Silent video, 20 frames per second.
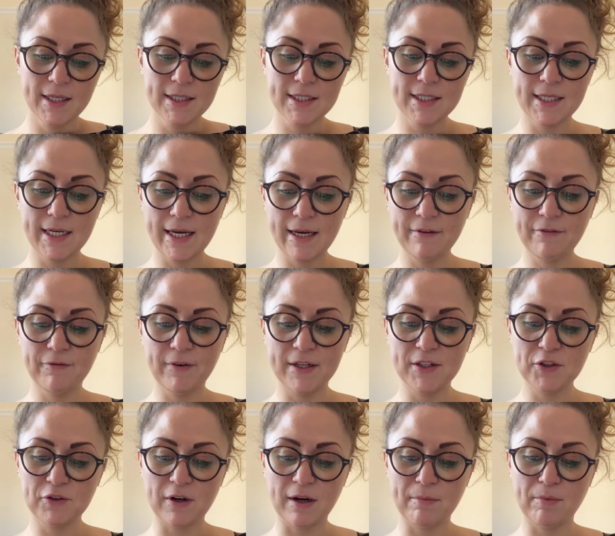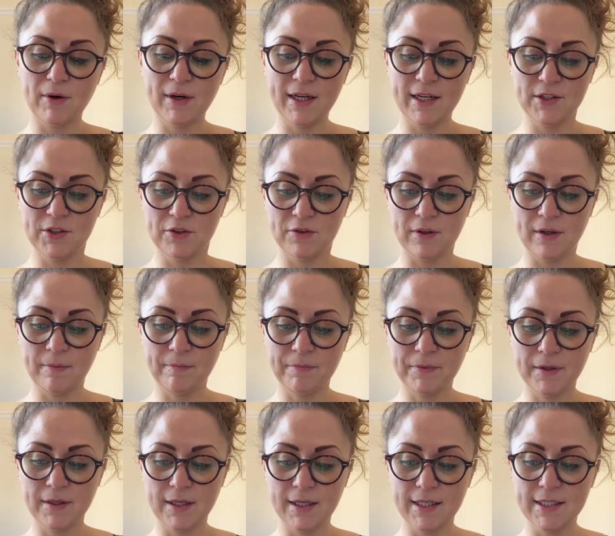Today, French grammar and history.
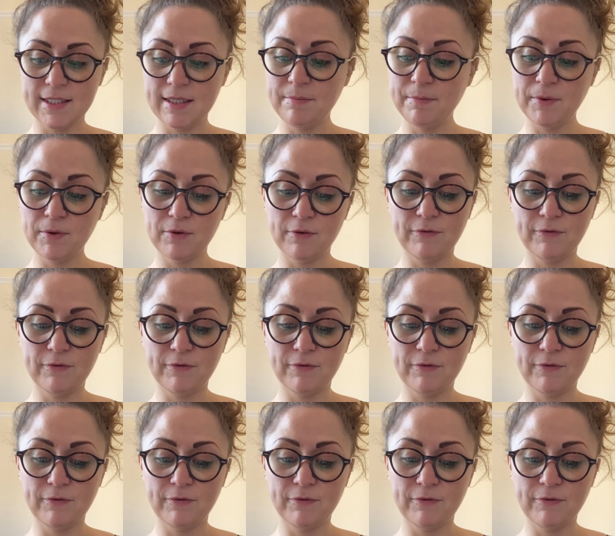I simply